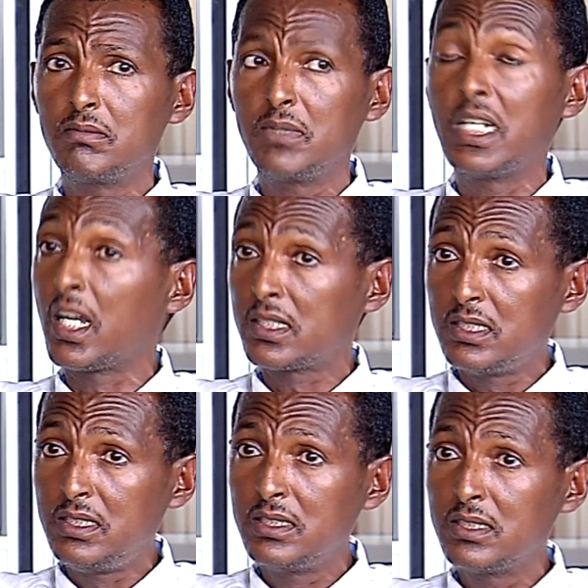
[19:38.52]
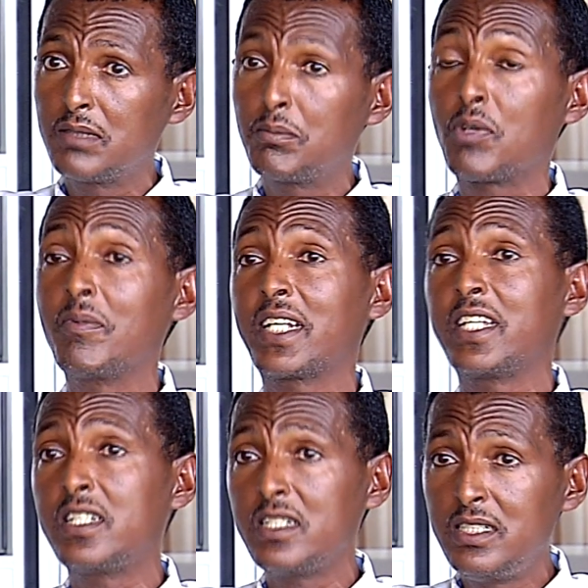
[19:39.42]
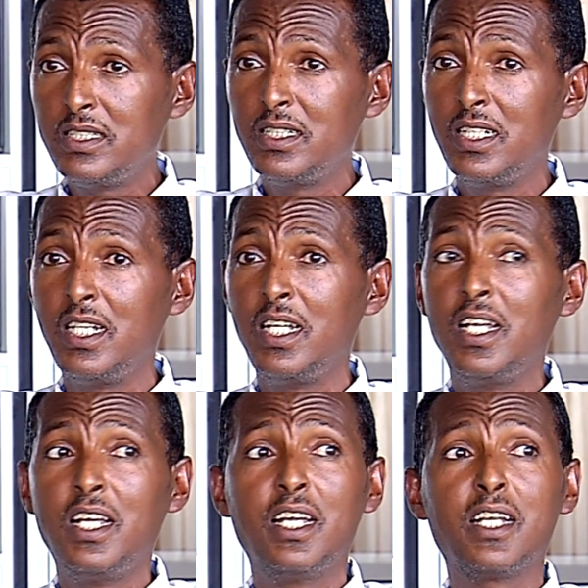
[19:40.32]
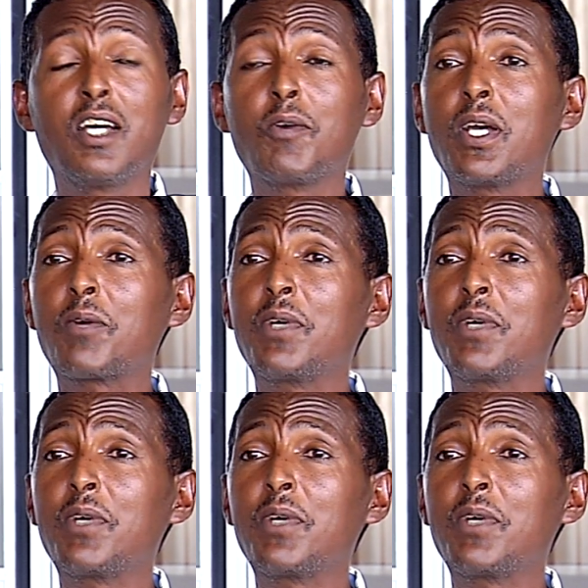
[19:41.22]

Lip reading: enacted, promulgated. Now we are